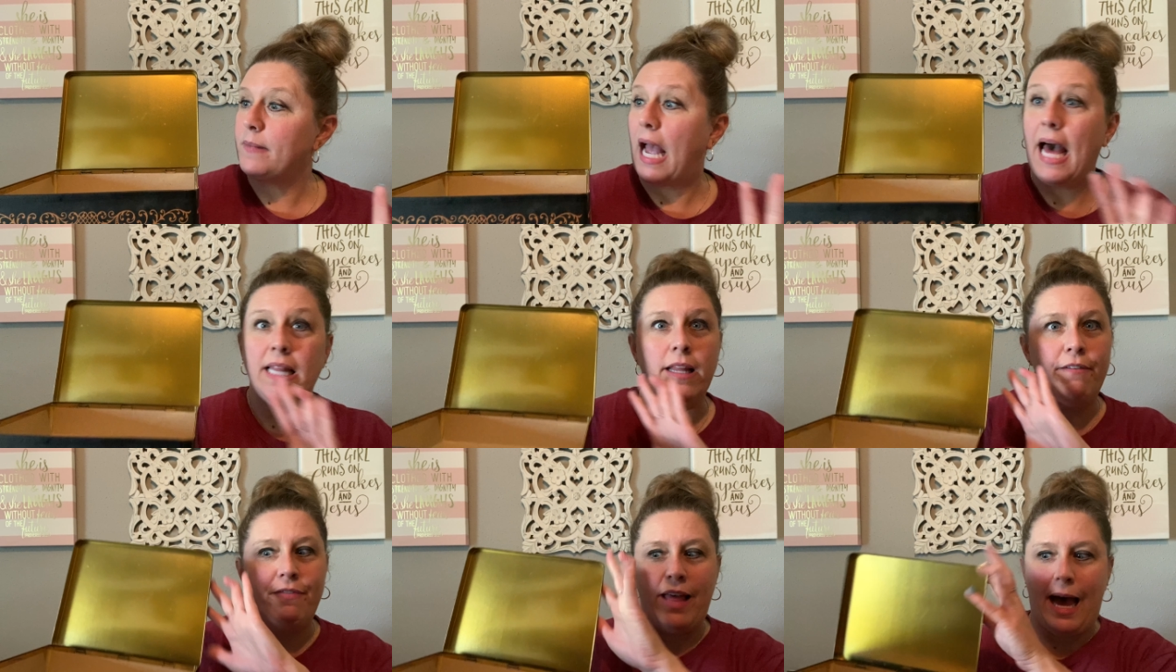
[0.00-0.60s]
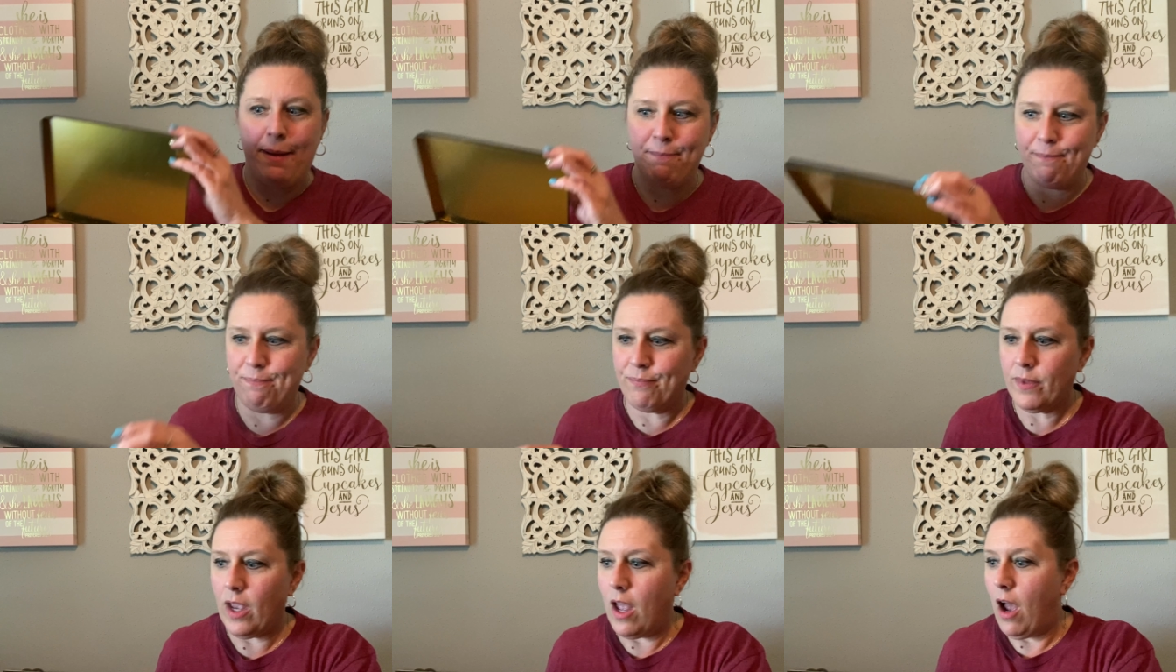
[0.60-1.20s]
I love that.
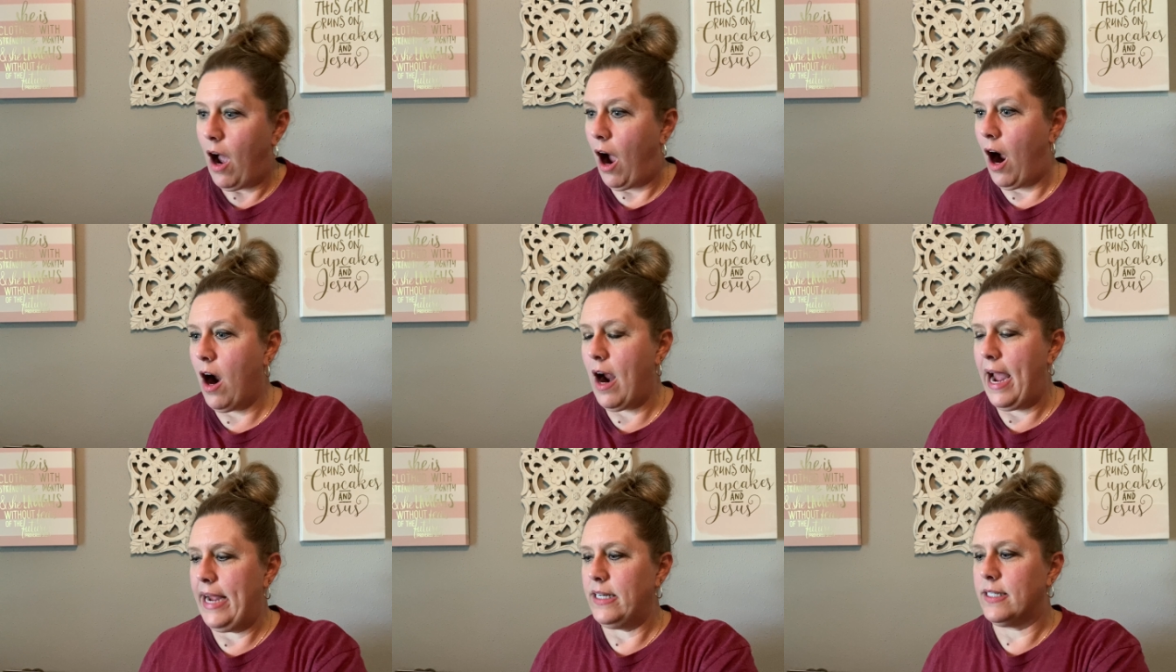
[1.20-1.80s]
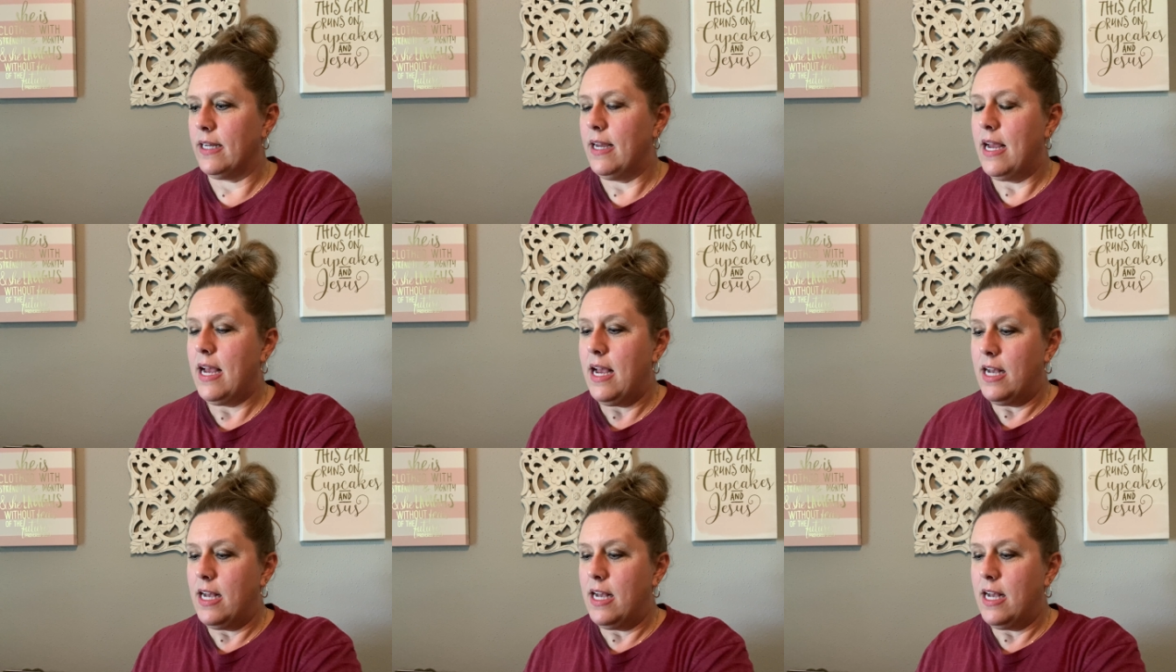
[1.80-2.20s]
All right.